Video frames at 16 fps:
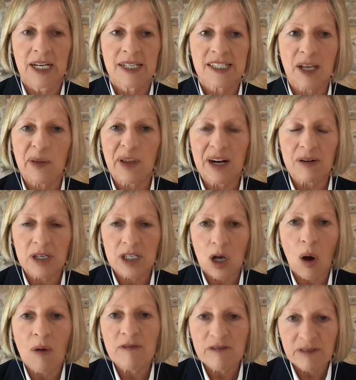So there are
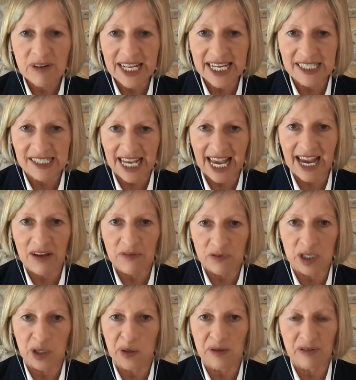conflicts at
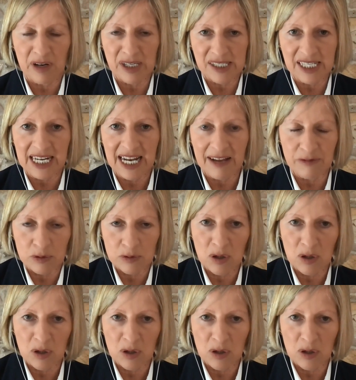the university level,